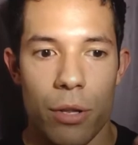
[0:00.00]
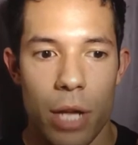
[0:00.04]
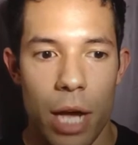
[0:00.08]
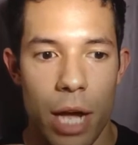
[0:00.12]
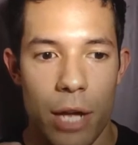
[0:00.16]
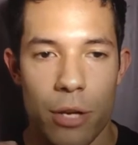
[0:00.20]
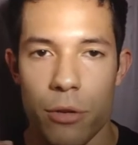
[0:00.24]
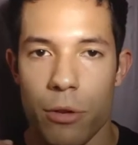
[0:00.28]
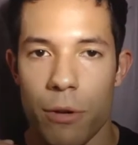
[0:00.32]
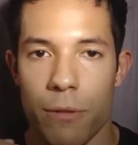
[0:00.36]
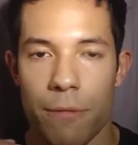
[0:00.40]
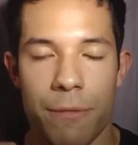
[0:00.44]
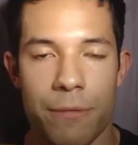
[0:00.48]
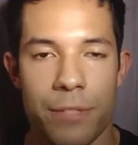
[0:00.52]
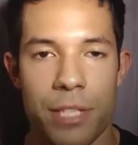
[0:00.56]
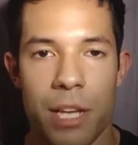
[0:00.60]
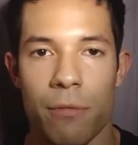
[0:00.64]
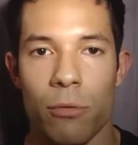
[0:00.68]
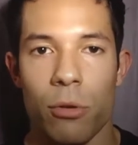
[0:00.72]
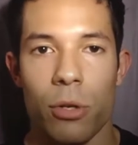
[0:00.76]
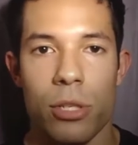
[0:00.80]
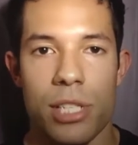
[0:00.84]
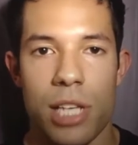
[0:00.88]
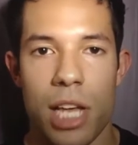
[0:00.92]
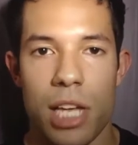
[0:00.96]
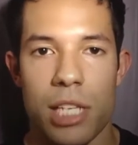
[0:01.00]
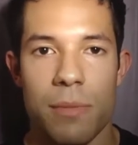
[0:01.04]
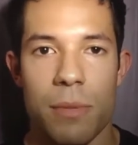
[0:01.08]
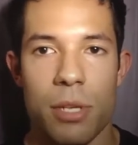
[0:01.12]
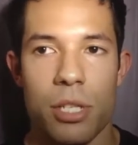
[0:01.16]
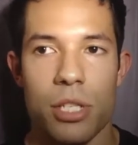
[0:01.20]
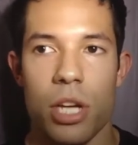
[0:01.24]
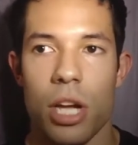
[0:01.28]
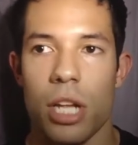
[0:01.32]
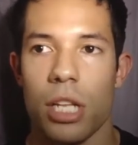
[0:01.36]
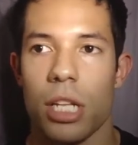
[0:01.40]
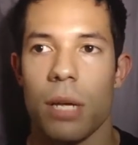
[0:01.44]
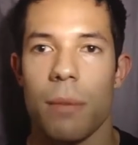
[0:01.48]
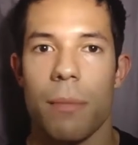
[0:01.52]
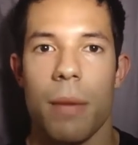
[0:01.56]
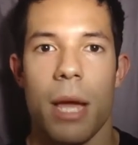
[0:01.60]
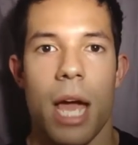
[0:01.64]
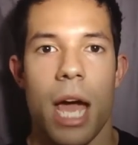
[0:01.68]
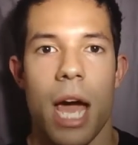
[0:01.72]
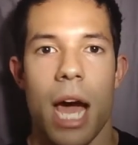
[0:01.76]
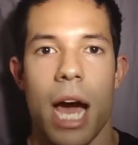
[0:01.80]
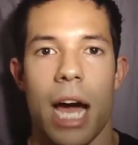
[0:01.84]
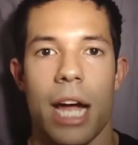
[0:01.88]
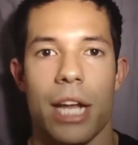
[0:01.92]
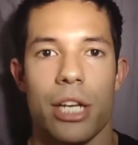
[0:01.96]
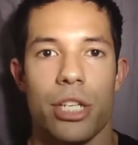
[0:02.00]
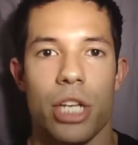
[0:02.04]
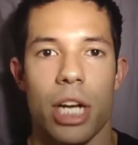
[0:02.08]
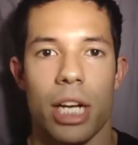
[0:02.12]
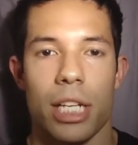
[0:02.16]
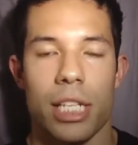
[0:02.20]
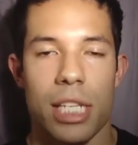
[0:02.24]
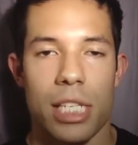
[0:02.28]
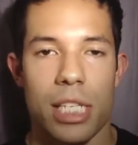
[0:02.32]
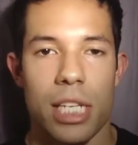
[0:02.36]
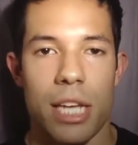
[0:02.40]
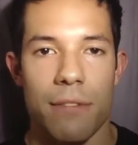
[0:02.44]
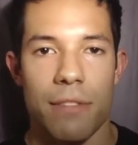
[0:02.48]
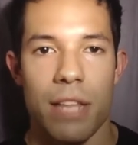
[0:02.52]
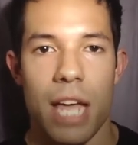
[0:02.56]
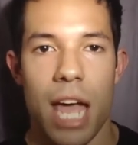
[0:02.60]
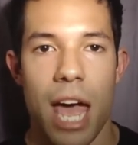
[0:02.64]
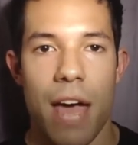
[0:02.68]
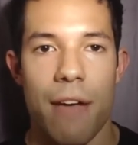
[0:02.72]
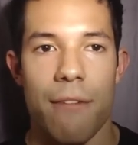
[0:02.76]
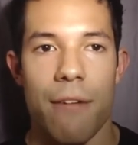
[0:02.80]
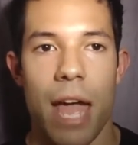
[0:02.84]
I do several assessments on them, I check to see if they have